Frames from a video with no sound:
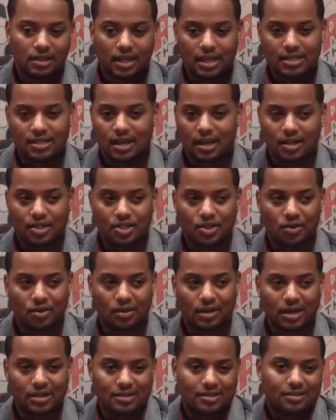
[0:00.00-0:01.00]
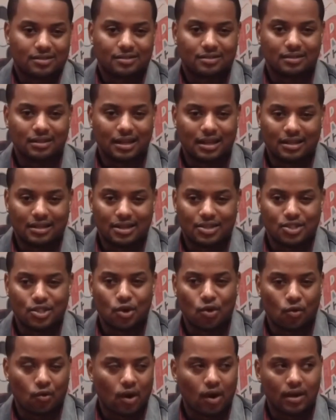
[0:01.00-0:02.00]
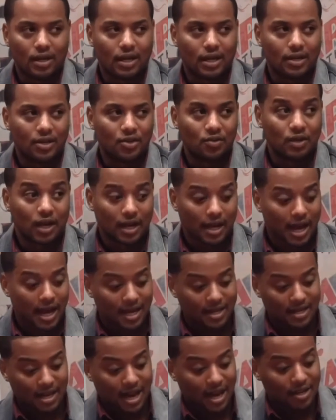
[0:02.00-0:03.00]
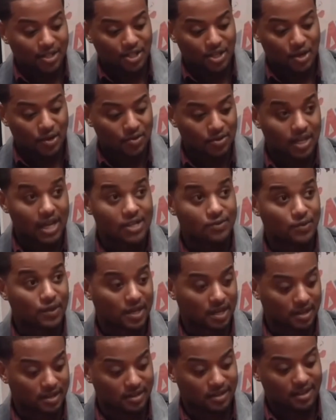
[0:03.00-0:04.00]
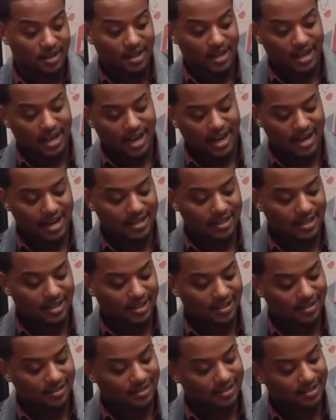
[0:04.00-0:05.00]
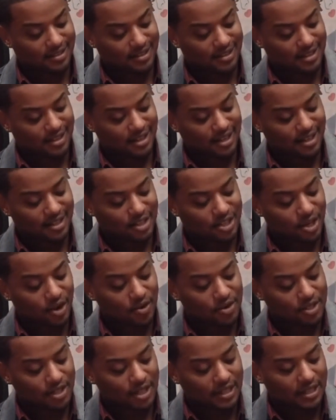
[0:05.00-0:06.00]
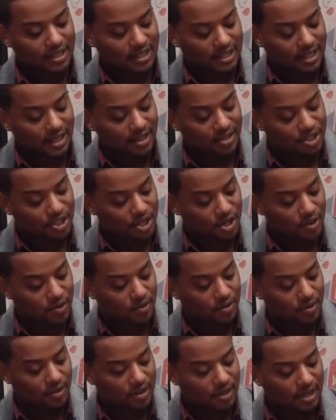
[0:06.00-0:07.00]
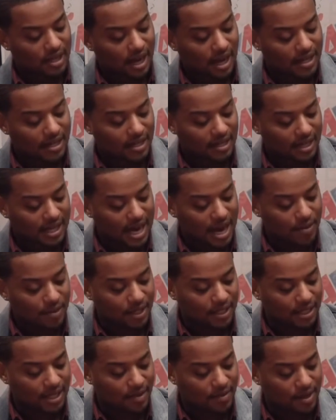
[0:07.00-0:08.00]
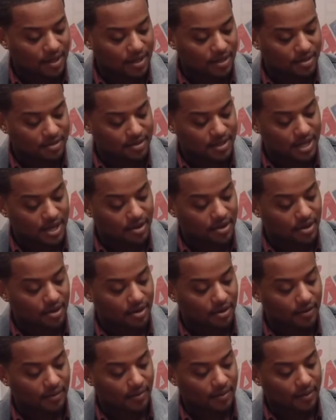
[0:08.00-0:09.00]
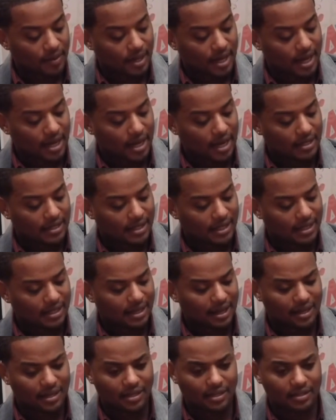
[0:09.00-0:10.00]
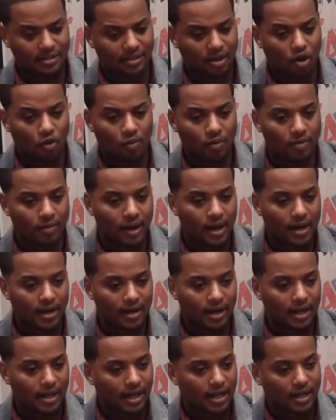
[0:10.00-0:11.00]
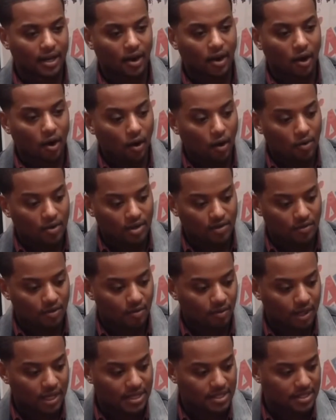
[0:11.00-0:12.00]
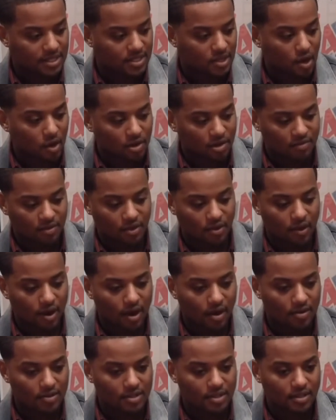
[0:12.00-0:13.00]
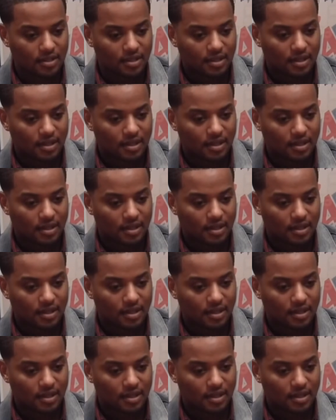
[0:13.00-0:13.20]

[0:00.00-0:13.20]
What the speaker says: it's not a chore. And there's no crowd I can't do. Like I had 9 shows last weekend and I did a church, I did a kid show, I did a comedy club, I did a theater, and I did like a open mic and like all different places, all different crowds.